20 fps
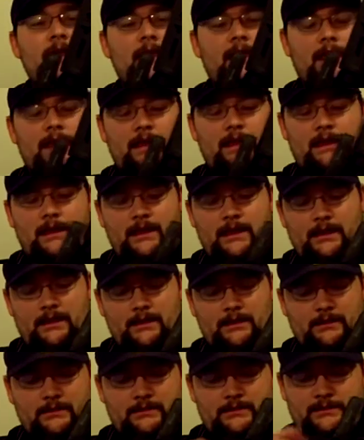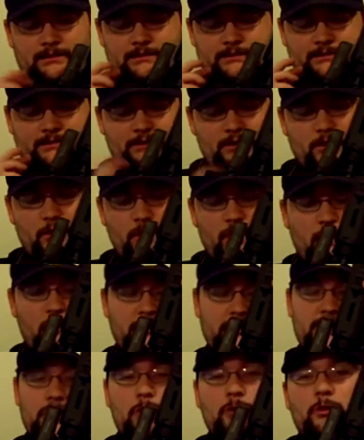and so when I
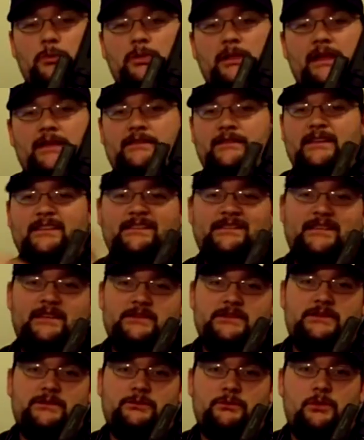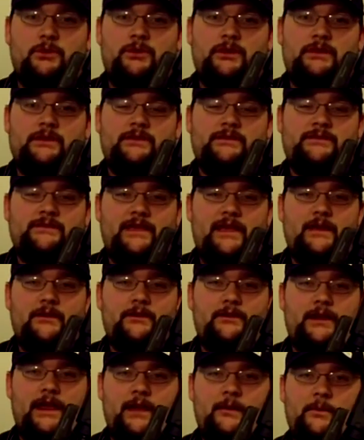went to go replace it, instead of just throwing in the
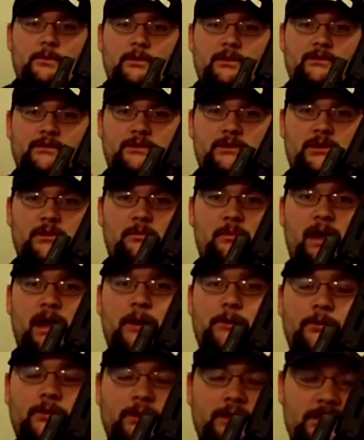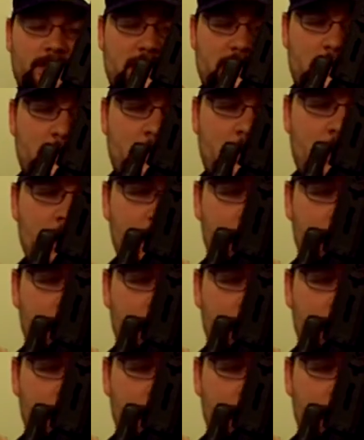standard hammer pins that you can buy really cheap,